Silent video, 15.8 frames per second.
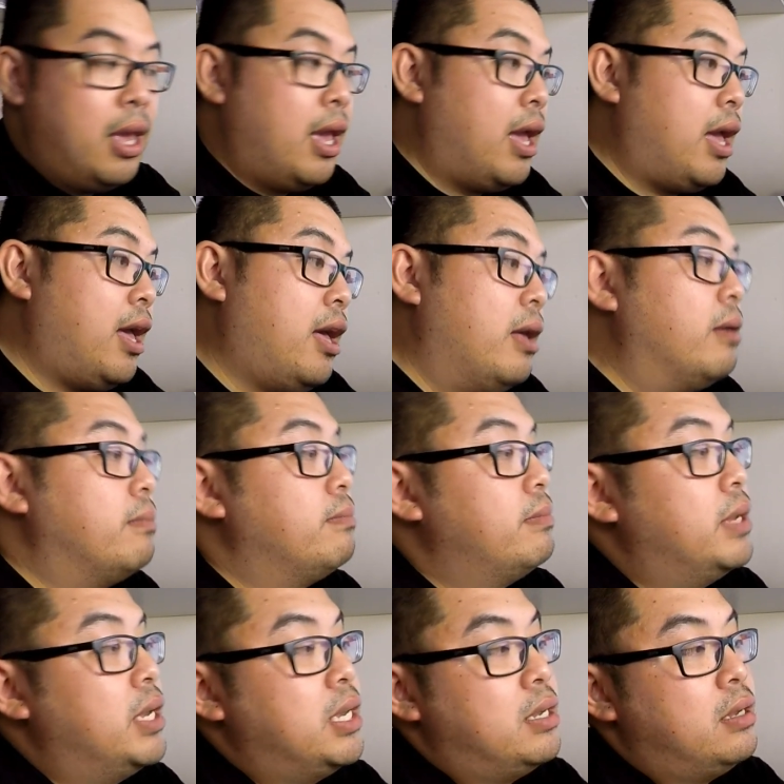
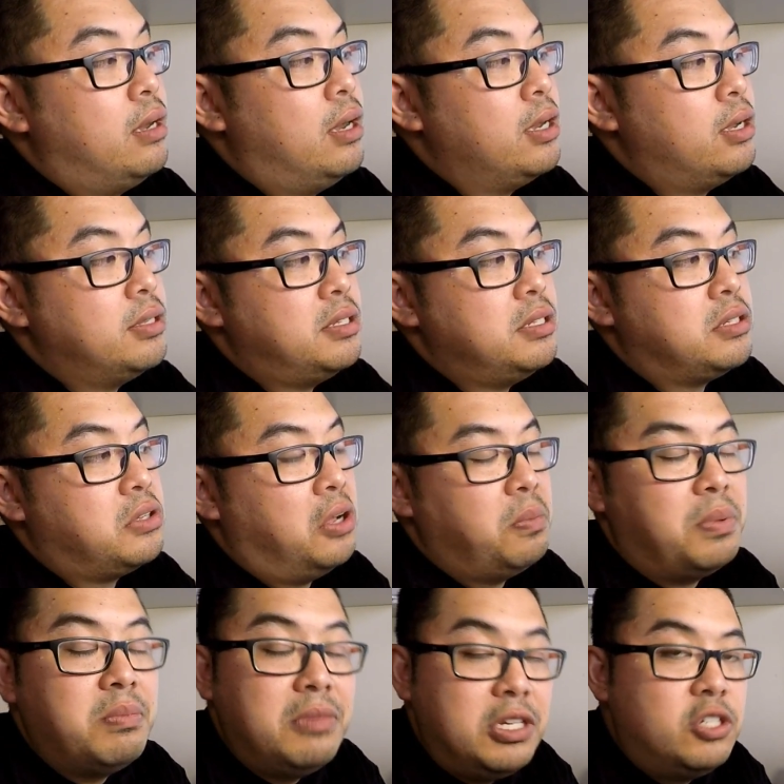I got this
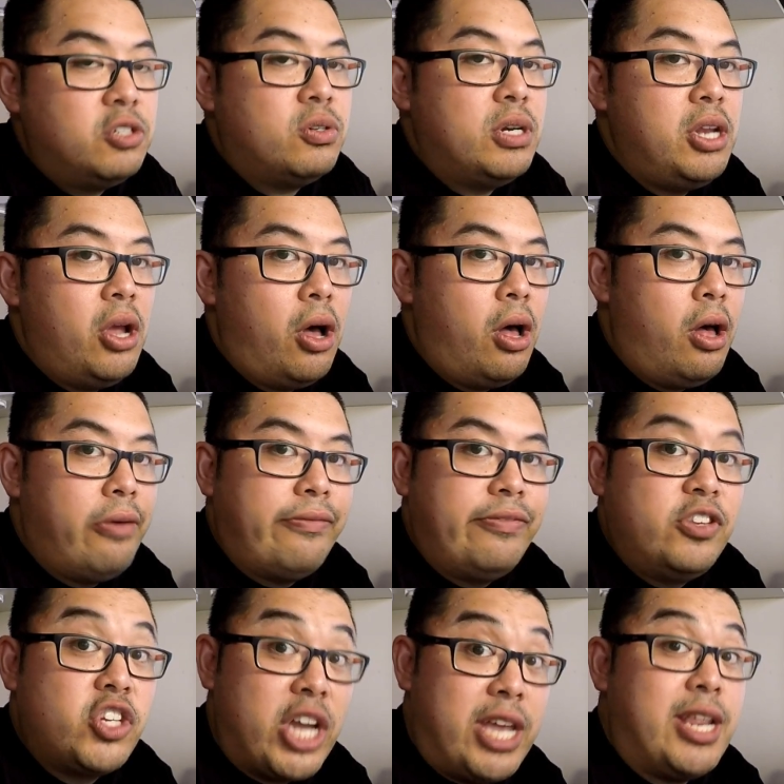complimentary of
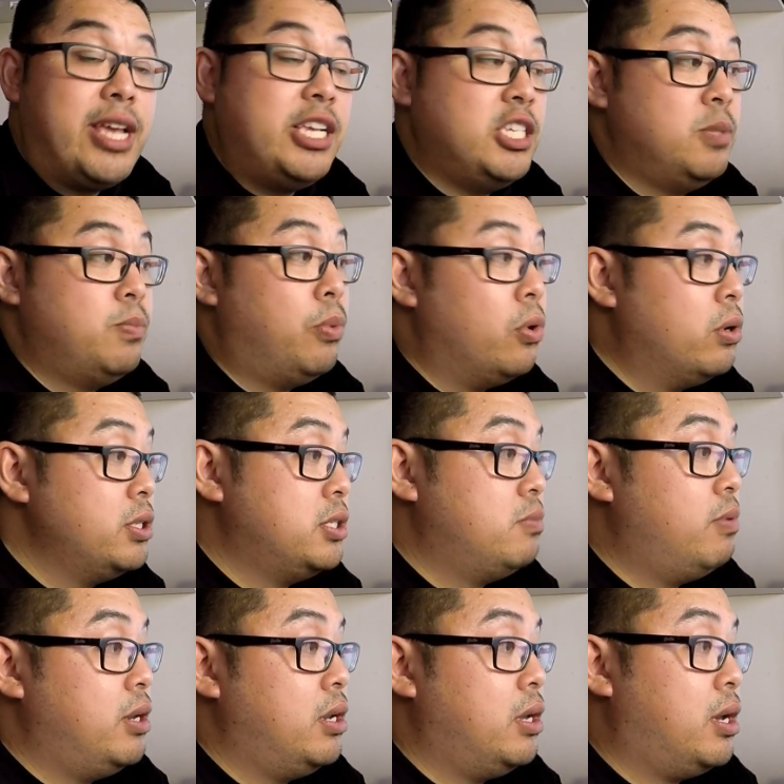JD Sports
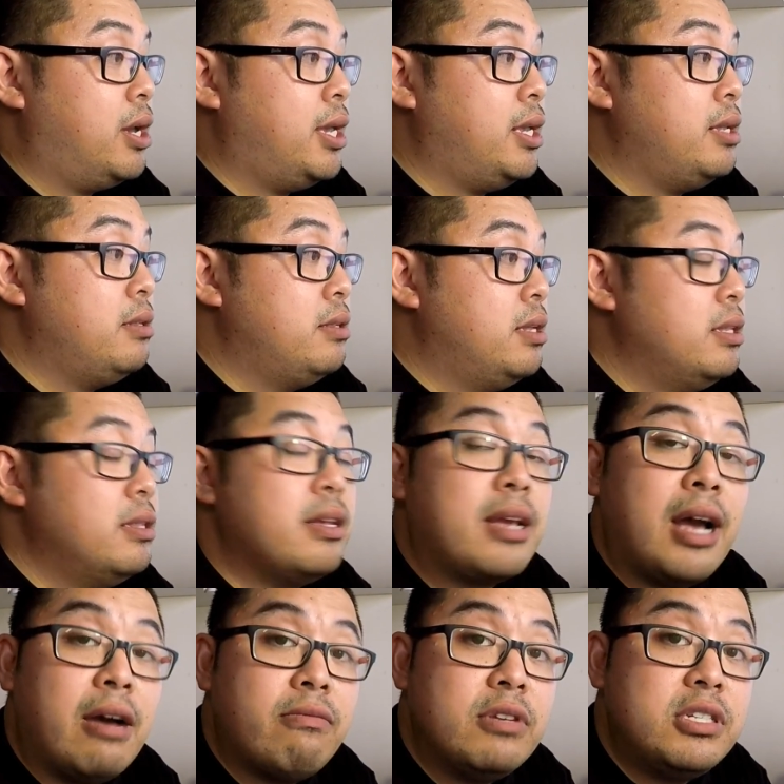when I did the
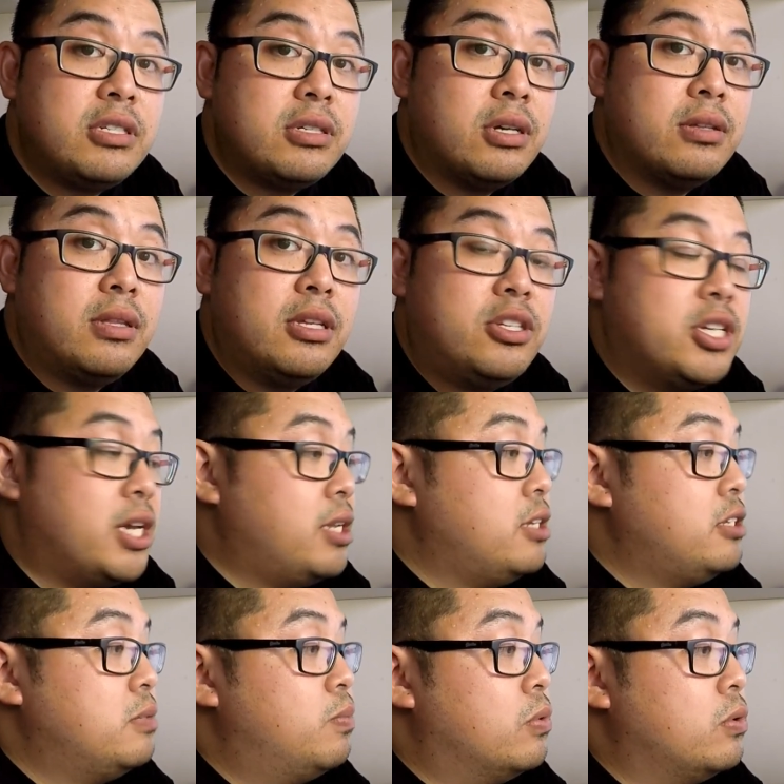coverage of the JD
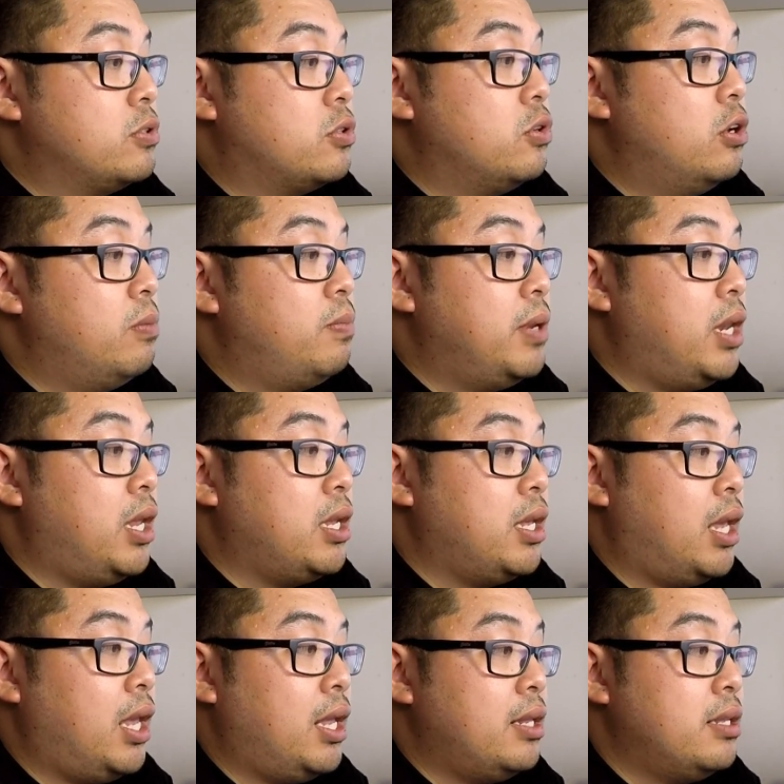Sports opening
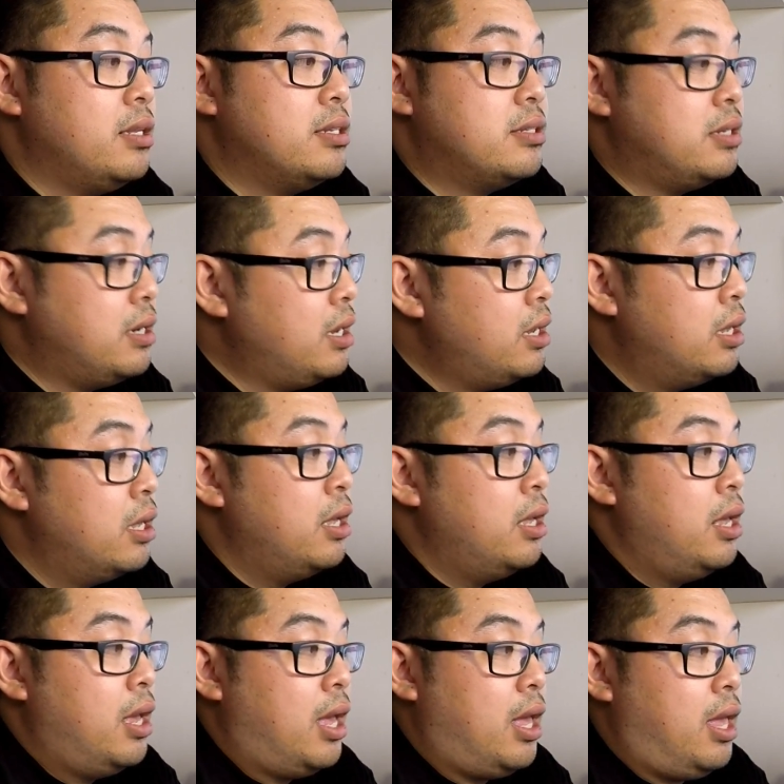in the city,
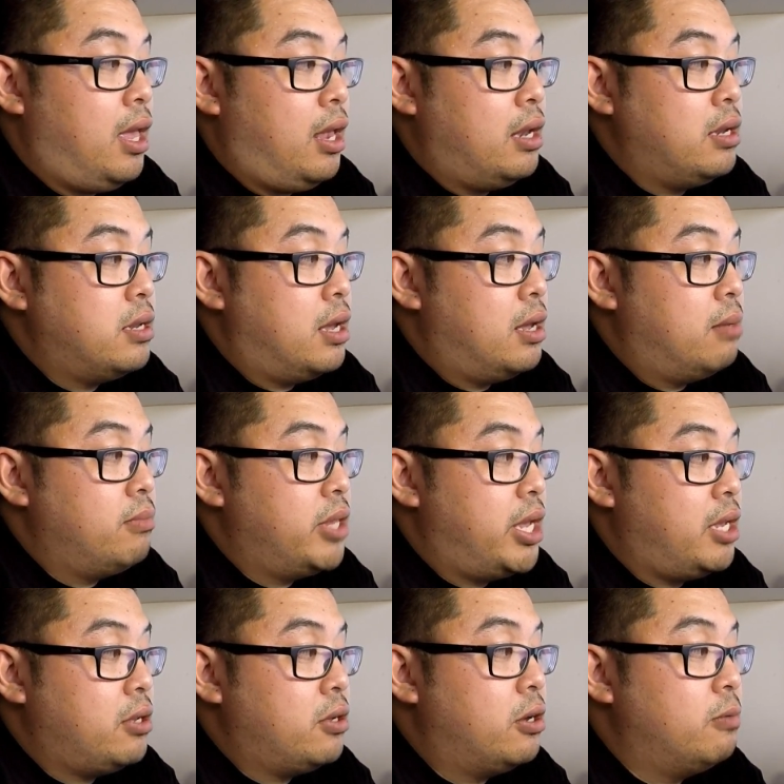and
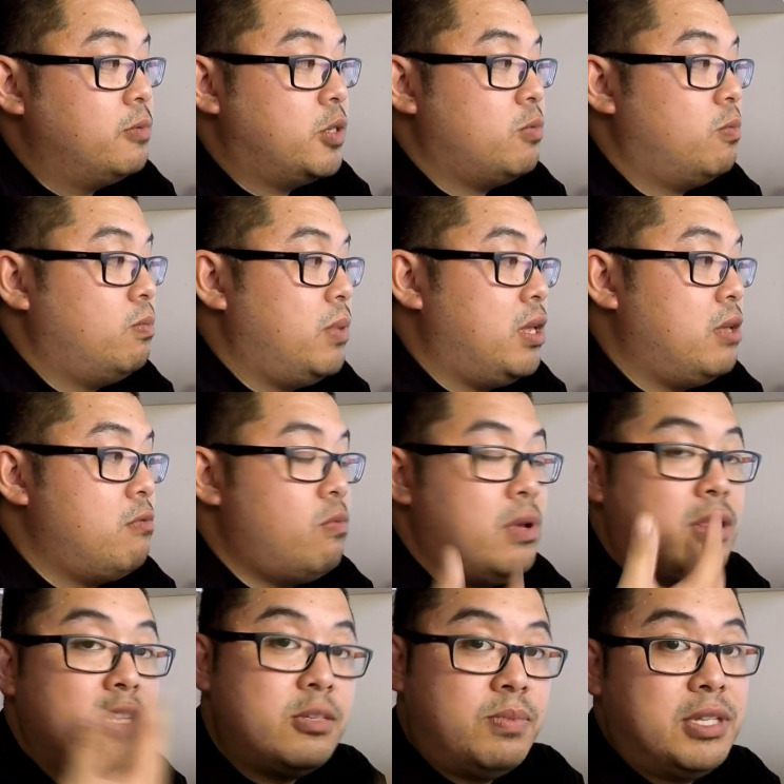they comped me with
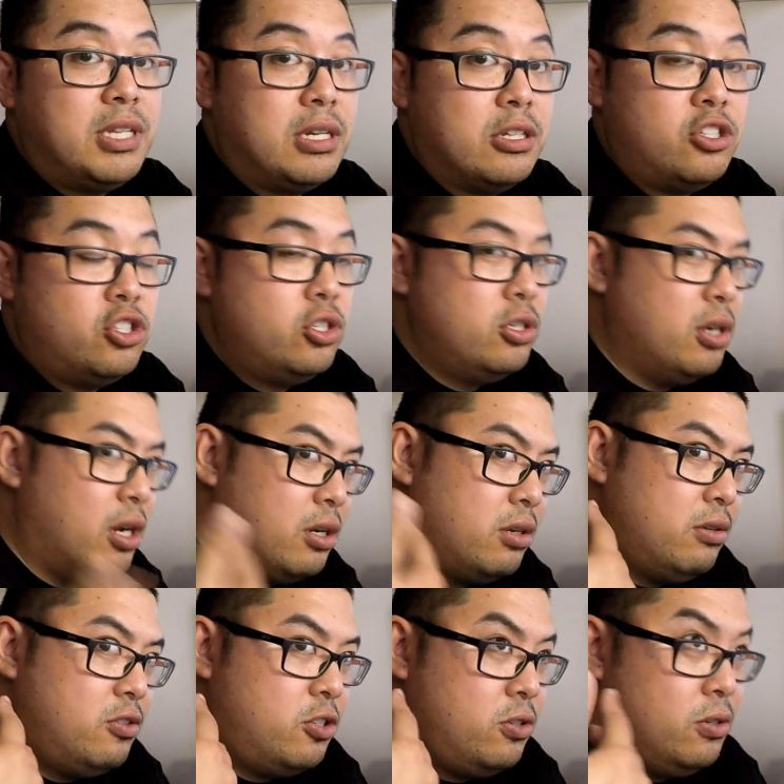this particular shoe. I could
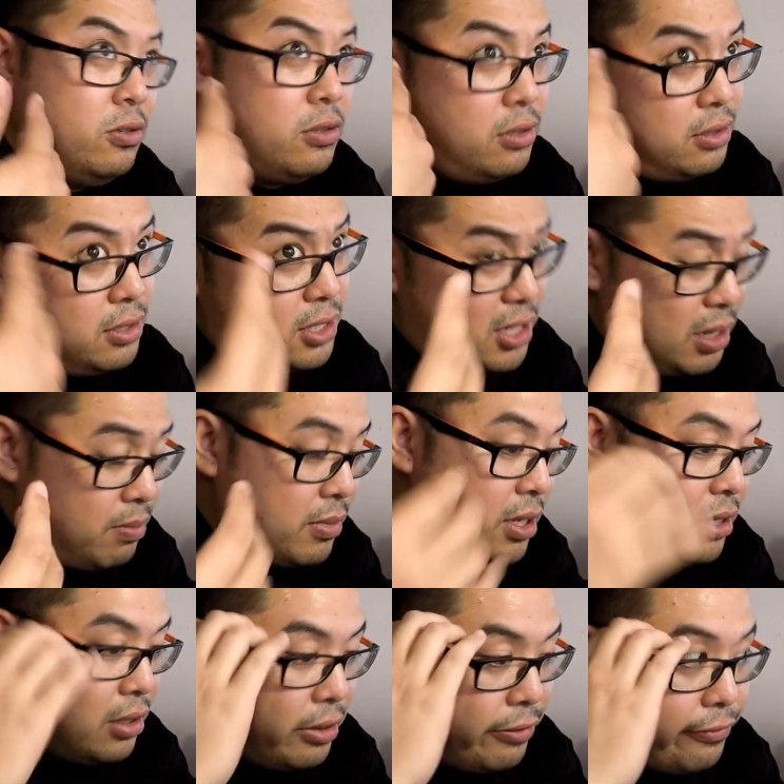have chosen
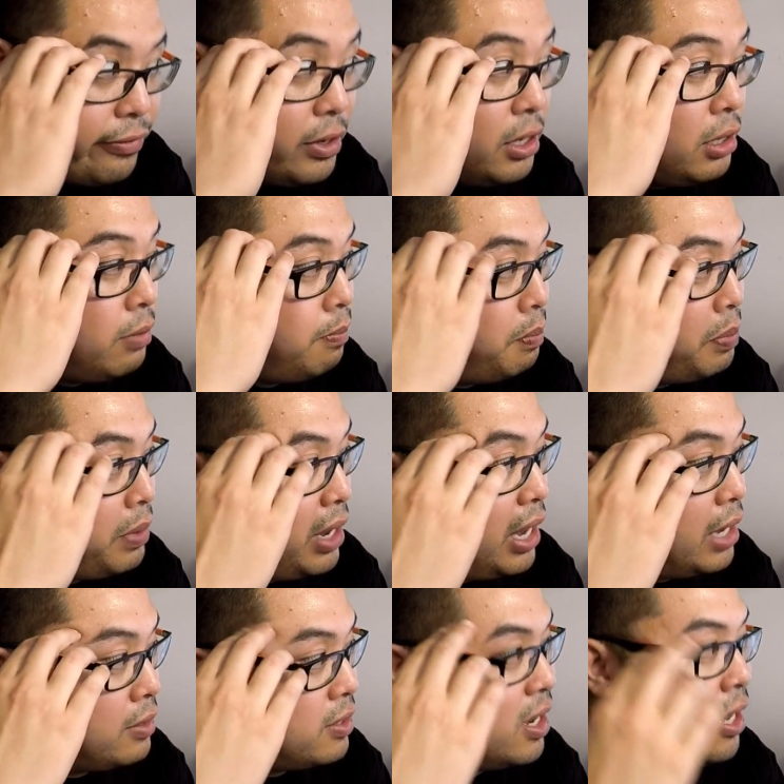something different,
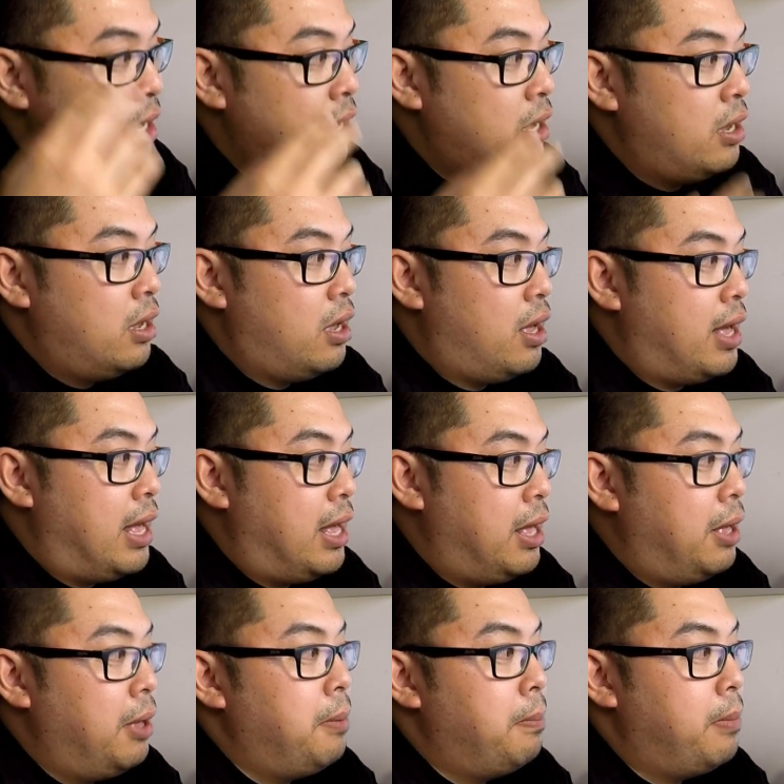but
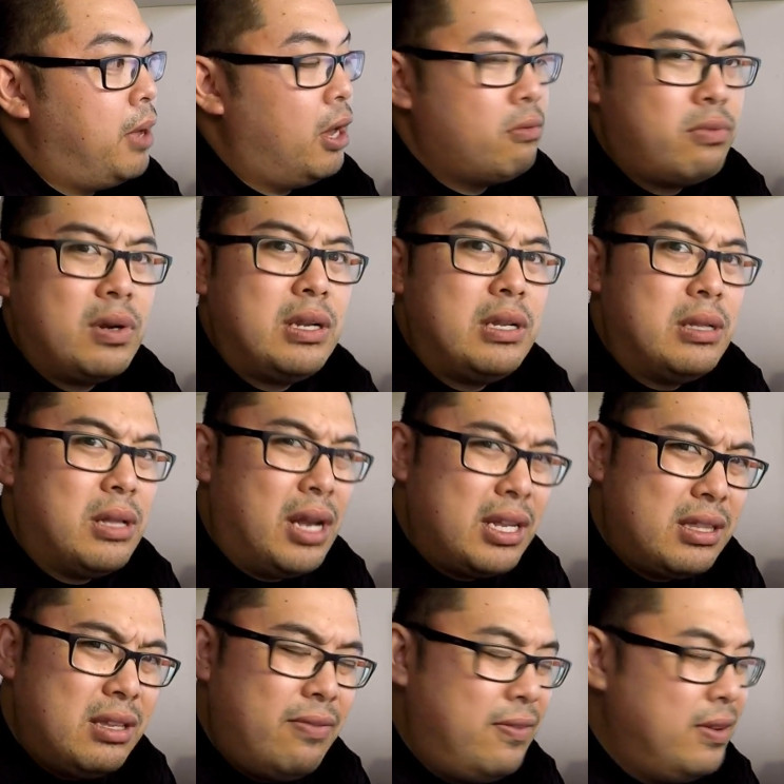I really like
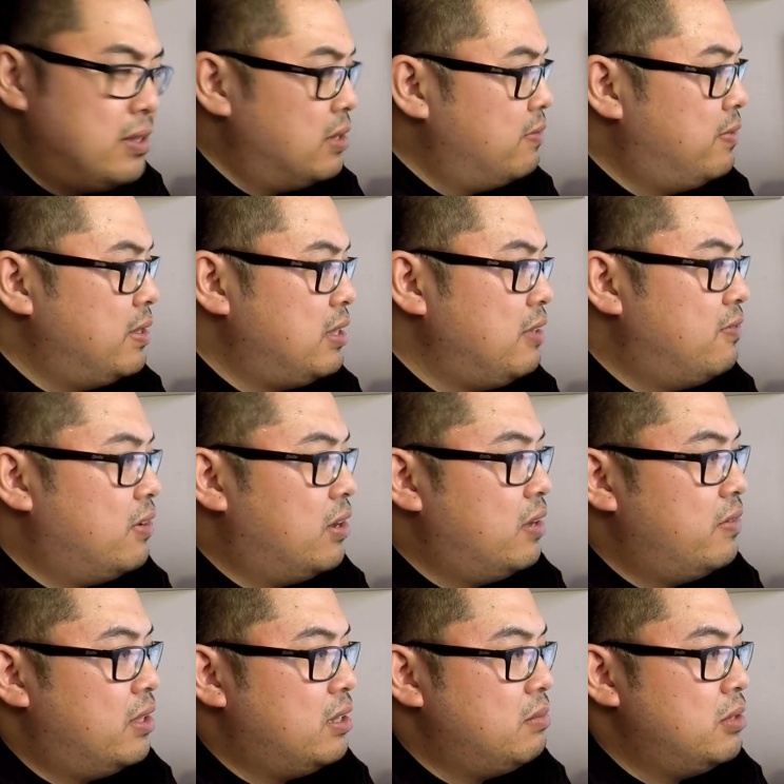the 55
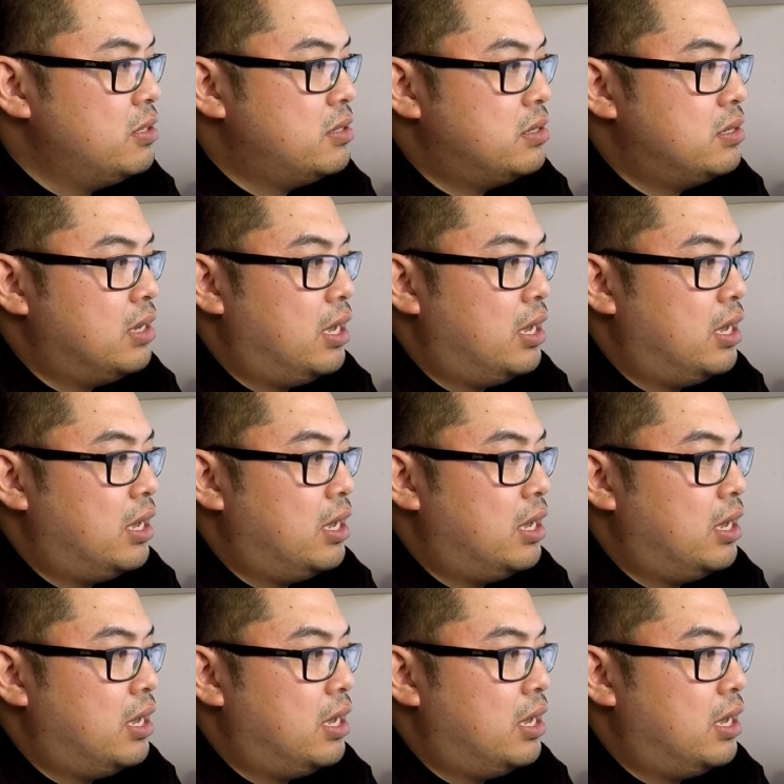Elements.